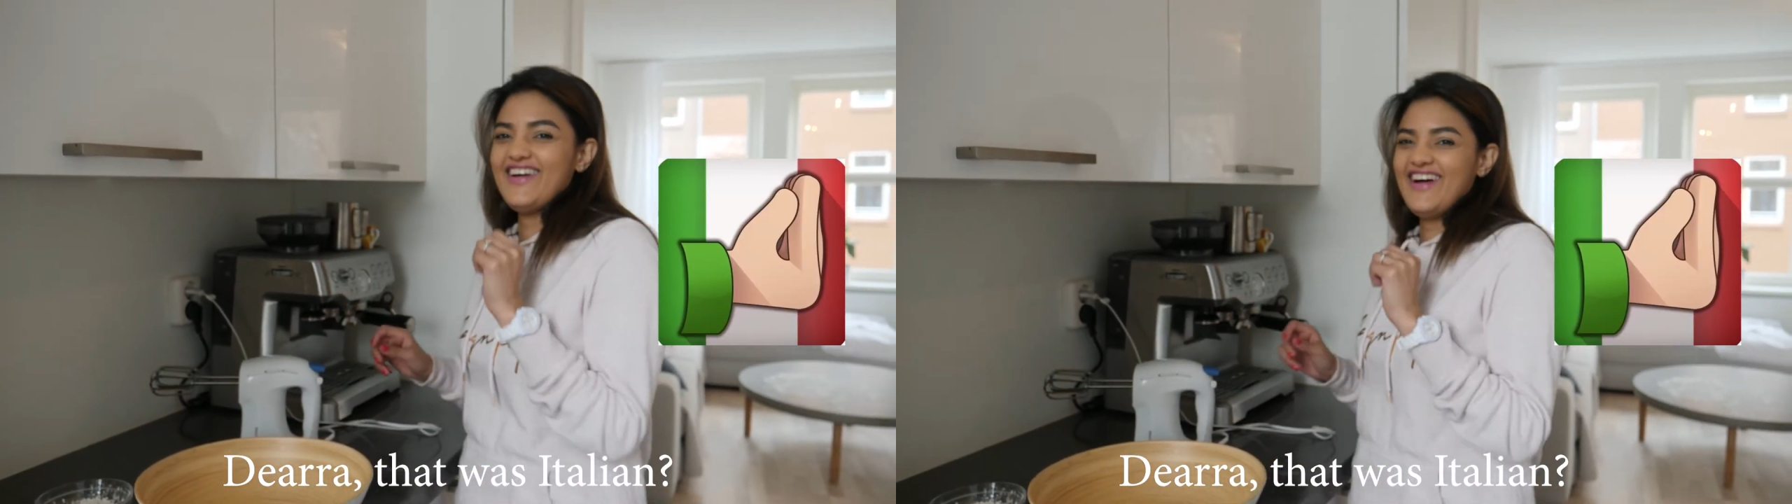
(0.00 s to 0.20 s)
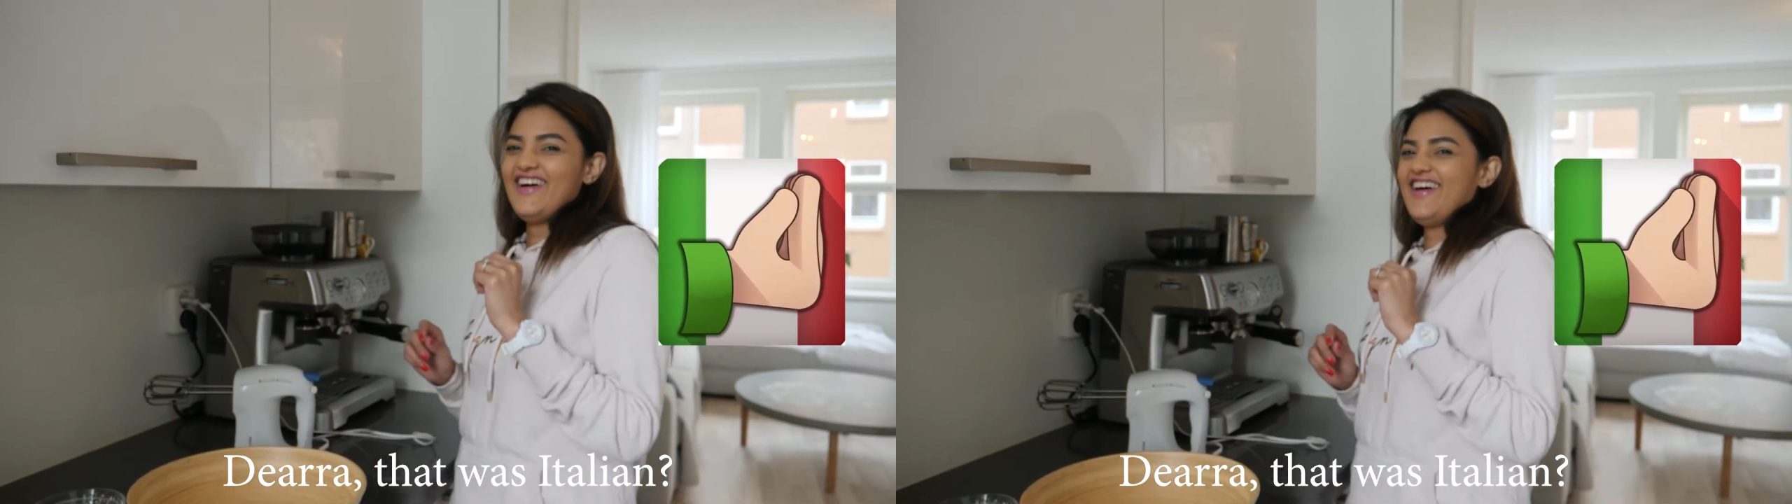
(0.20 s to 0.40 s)

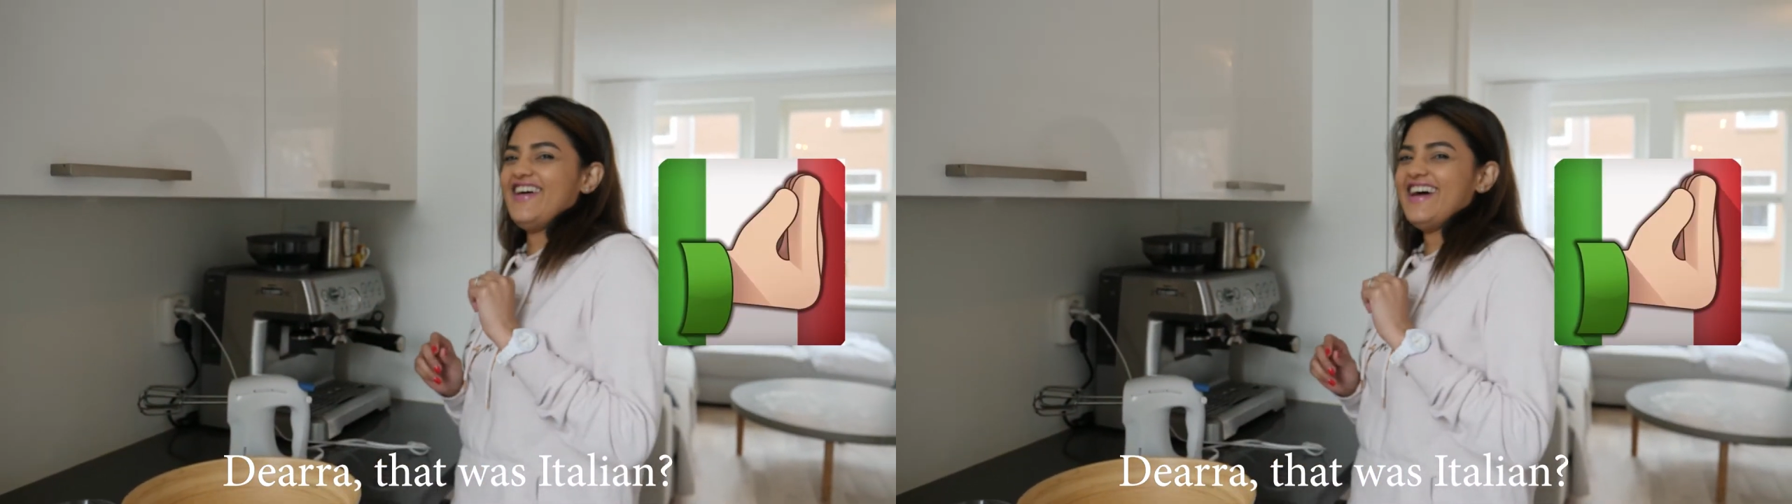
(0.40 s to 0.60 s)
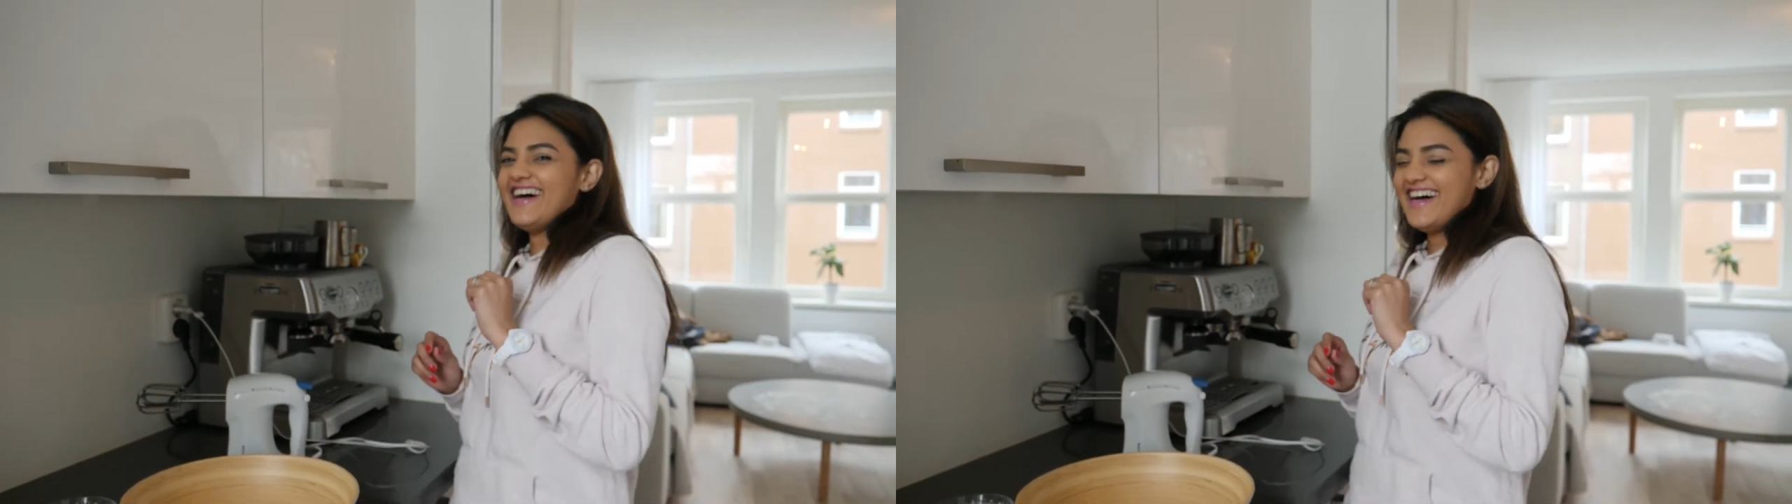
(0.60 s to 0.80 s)
That's
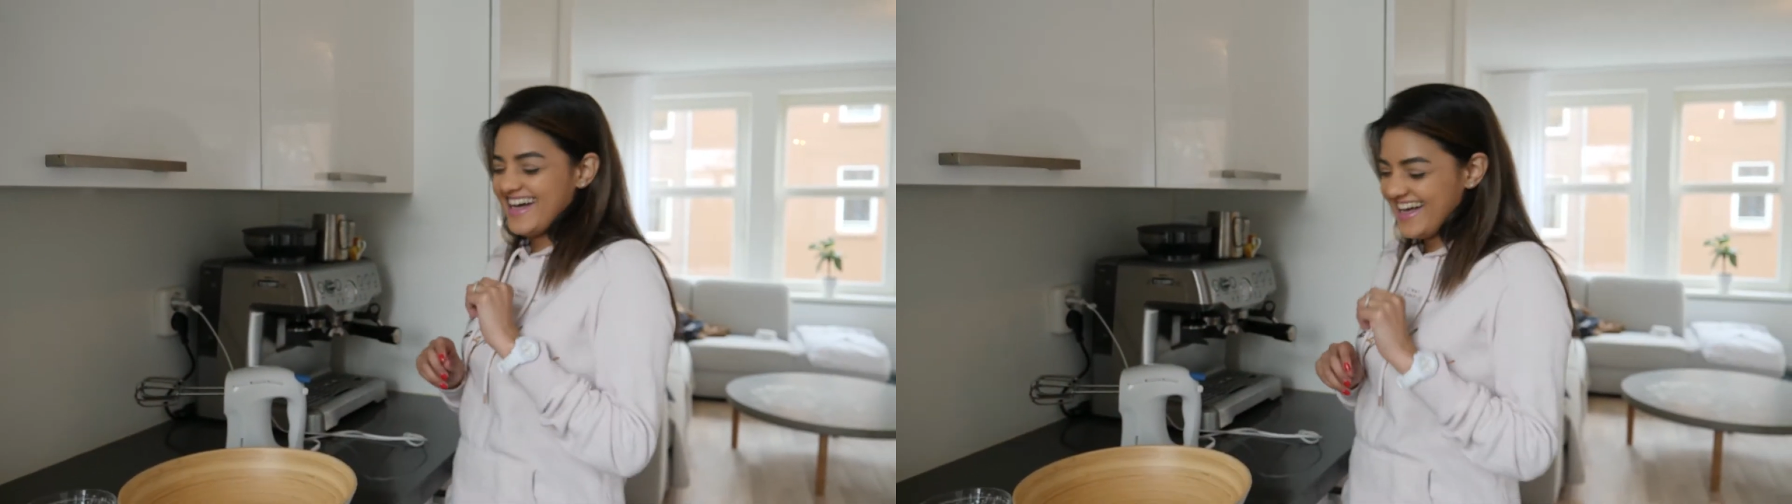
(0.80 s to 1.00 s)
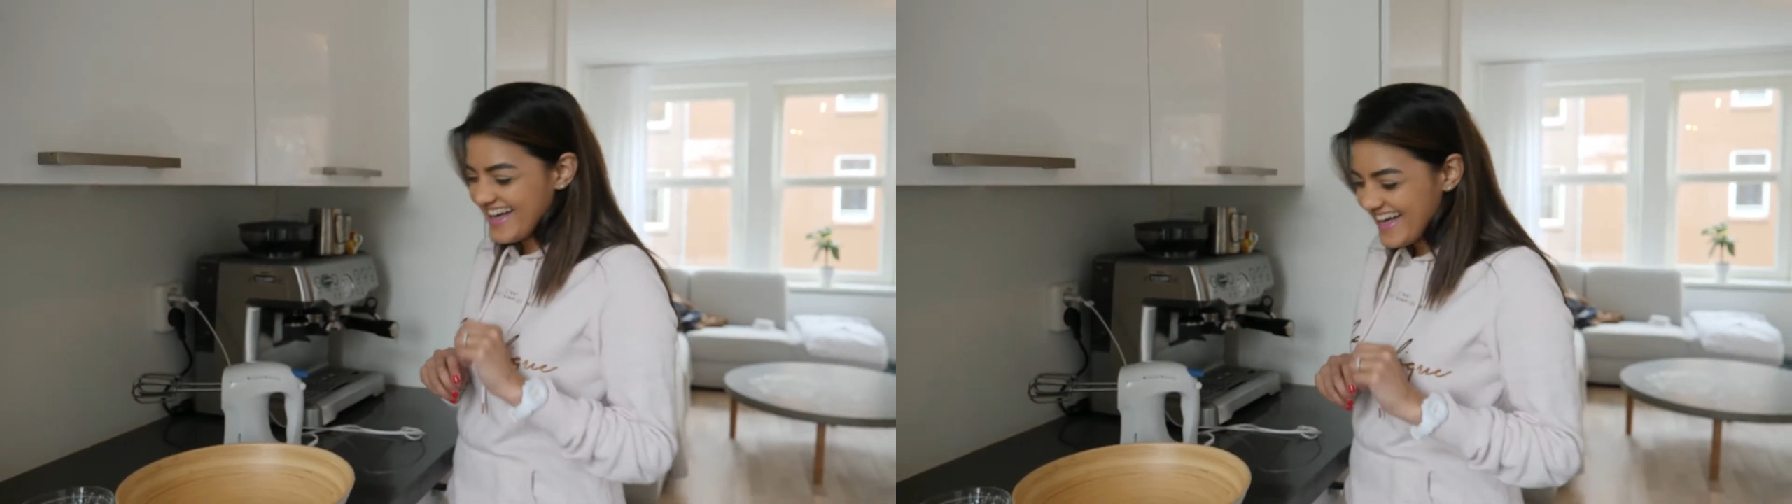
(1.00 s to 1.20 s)

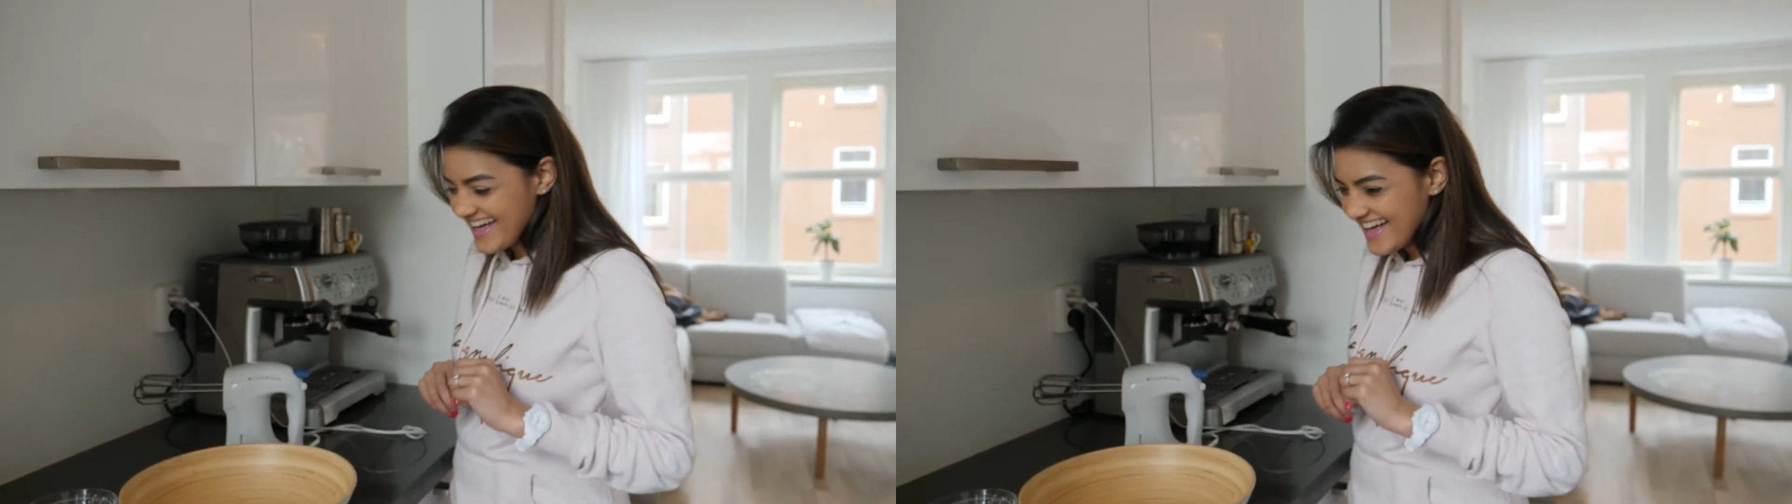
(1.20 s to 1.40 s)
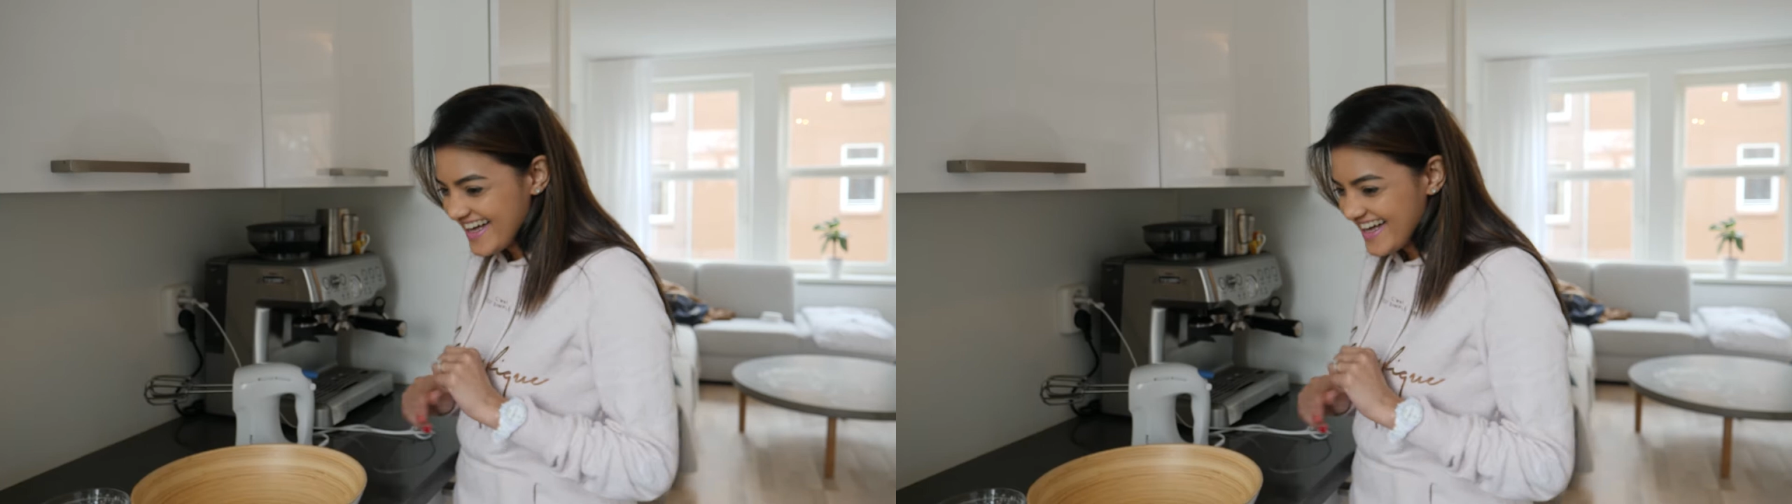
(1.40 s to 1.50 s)
Italian.